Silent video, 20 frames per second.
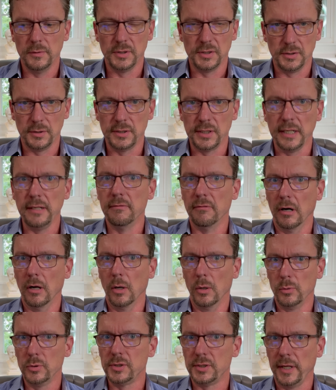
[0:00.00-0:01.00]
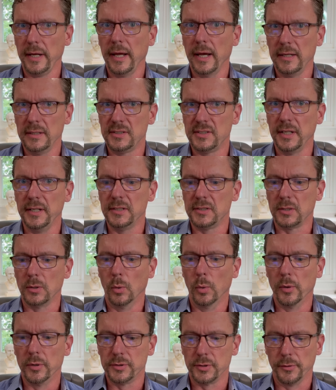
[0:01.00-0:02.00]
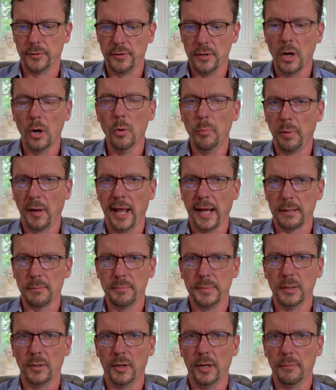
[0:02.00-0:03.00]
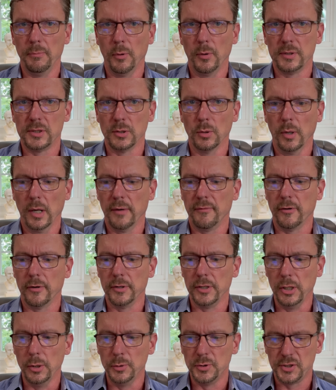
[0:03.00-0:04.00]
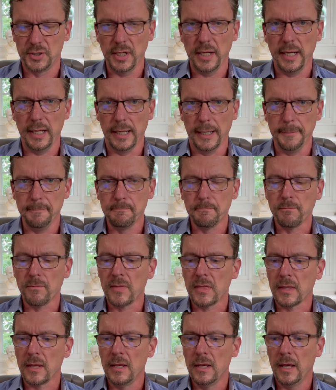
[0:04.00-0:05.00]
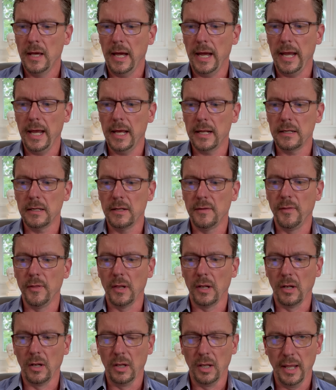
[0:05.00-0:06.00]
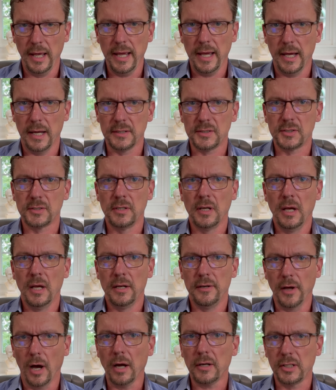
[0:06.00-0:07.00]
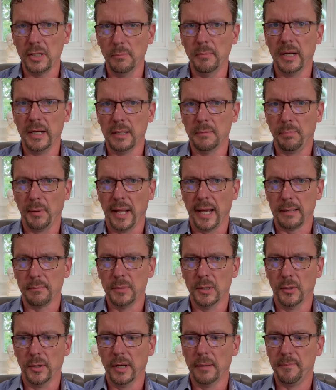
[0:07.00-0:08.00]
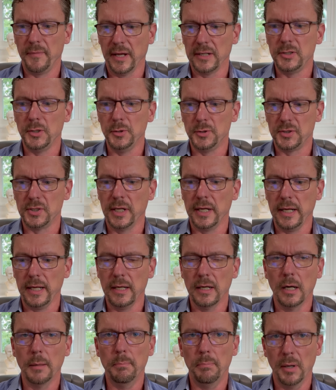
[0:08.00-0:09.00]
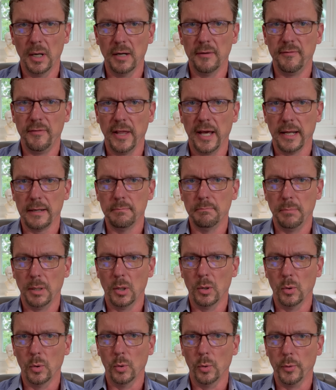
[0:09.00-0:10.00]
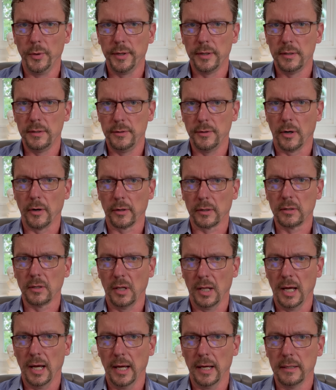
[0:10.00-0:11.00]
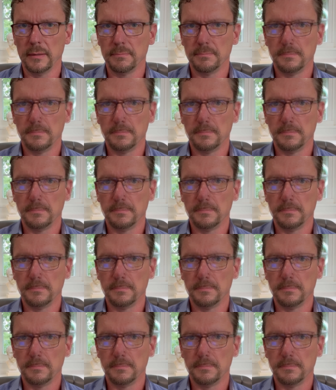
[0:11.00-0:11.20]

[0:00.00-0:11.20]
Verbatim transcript: 0 CAC scores or no plaque buildup whatsoever you see, and the less documented plaque buildup that you see above that bold dark line.